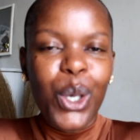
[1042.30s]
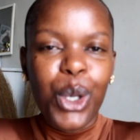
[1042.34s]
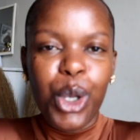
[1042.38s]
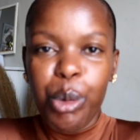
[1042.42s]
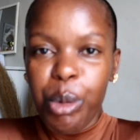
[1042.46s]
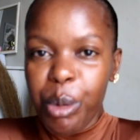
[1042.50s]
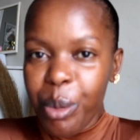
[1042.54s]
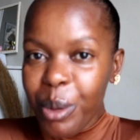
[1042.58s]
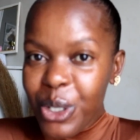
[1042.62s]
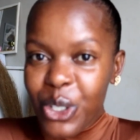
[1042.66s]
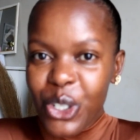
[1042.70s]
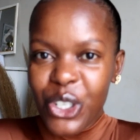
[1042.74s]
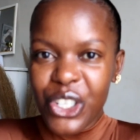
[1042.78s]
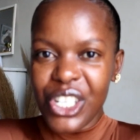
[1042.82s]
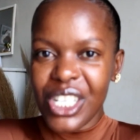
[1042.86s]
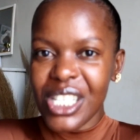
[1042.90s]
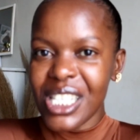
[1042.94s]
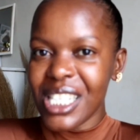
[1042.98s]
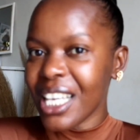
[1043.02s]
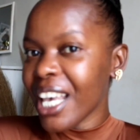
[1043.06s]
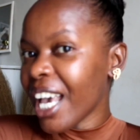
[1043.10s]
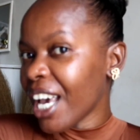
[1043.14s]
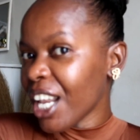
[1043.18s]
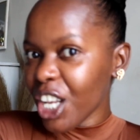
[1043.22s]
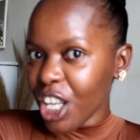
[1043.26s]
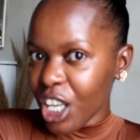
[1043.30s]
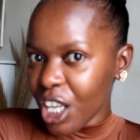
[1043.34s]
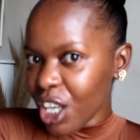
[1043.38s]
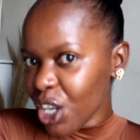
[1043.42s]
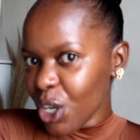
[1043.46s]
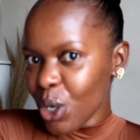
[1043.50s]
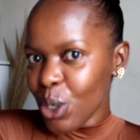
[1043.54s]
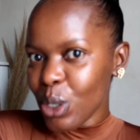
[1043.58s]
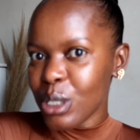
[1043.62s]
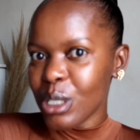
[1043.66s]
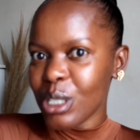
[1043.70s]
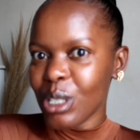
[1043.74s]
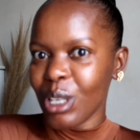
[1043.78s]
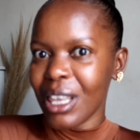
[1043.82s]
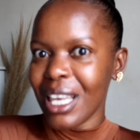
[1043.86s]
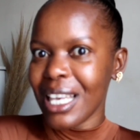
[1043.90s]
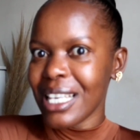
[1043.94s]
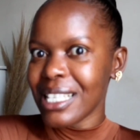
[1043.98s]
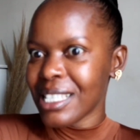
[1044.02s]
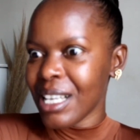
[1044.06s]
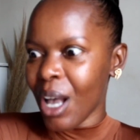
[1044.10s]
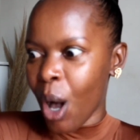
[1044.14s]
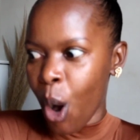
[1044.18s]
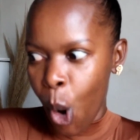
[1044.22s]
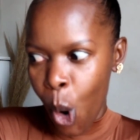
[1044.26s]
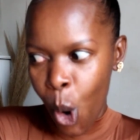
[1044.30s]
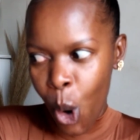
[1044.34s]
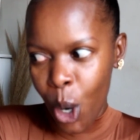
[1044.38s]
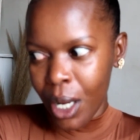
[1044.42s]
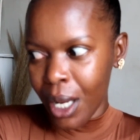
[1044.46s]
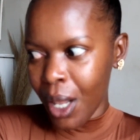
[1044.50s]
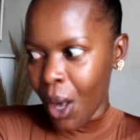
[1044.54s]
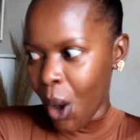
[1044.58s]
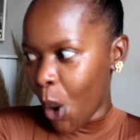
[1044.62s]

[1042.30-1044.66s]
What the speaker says: you people should just get used to this whole